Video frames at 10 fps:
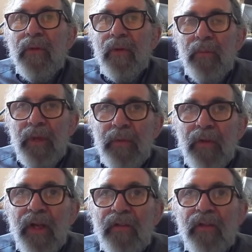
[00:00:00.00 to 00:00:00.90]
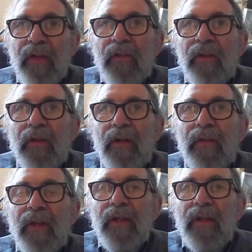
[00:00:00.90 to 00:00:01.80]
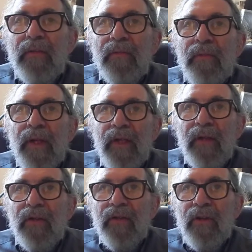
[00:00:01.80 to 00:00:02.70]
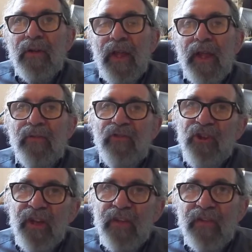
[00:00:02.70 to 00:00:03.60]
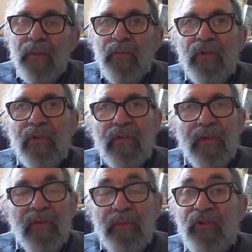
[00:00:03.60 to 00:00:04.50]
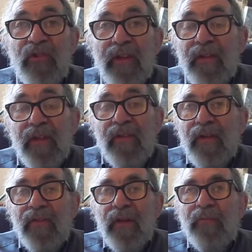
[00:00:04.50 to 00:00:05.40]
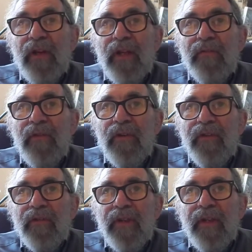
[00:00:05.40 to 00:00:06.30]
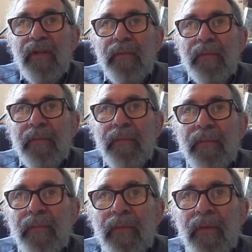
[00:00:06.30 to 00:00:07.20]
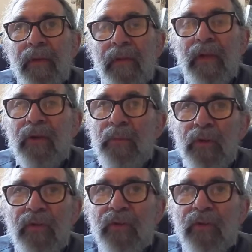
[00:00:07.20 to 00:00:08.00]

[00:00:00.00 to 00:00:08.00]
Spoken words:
When people get together and they have shared assumptions, especially in a subject like philosophy, they're immune to